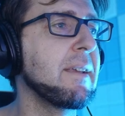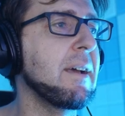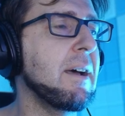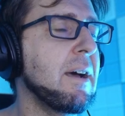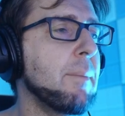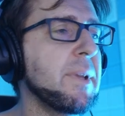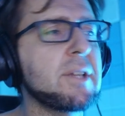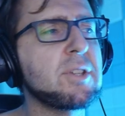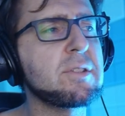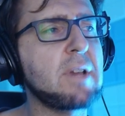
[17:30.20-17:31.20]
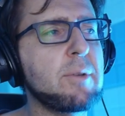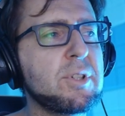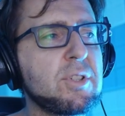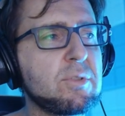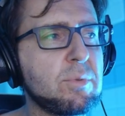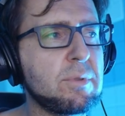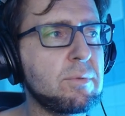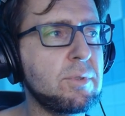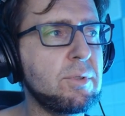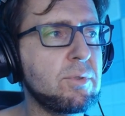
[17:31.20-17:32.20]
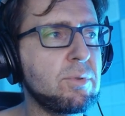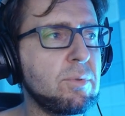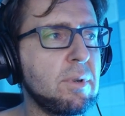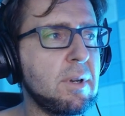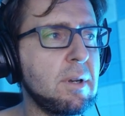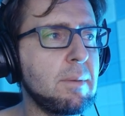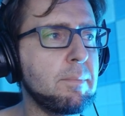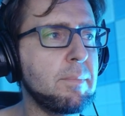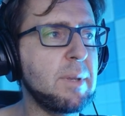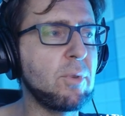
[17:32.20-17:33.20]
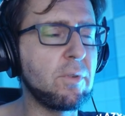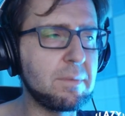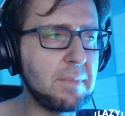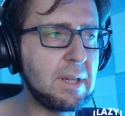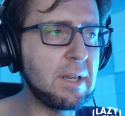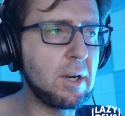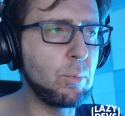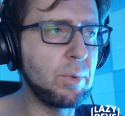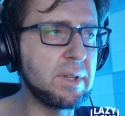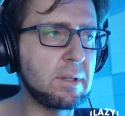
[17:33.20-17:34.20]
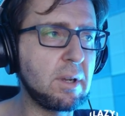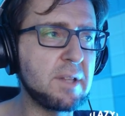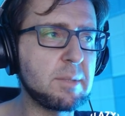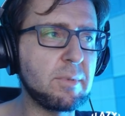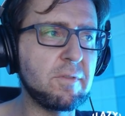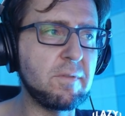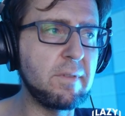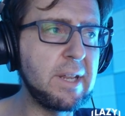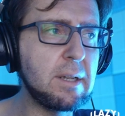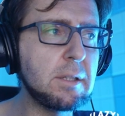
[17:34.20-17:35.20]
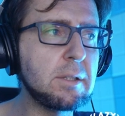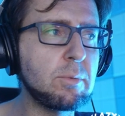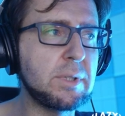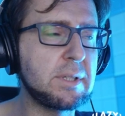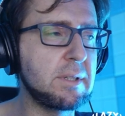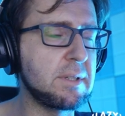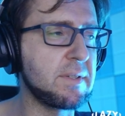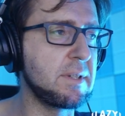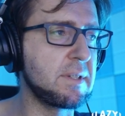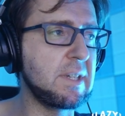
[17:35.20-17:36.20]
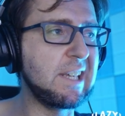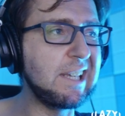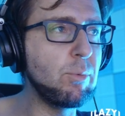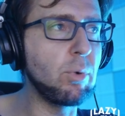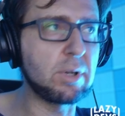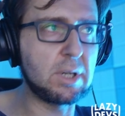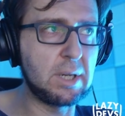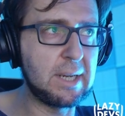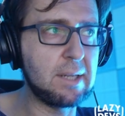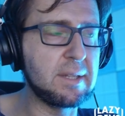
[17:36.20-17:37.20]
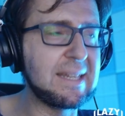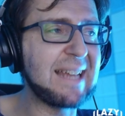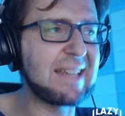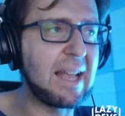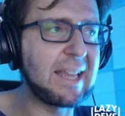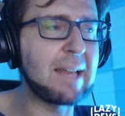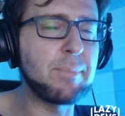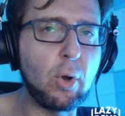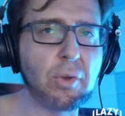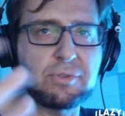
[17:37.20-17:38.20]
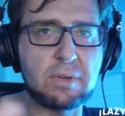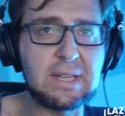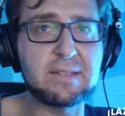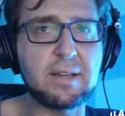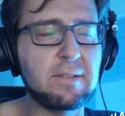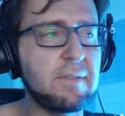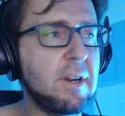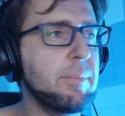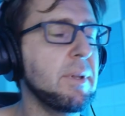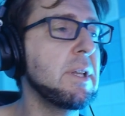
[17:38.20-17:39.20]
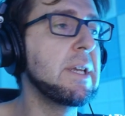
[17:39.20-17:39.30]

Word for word: Uh, but yeah, just I want just you to um, be more familiar with the concept of nil, with this this keyword nil. That can be also inside a variable.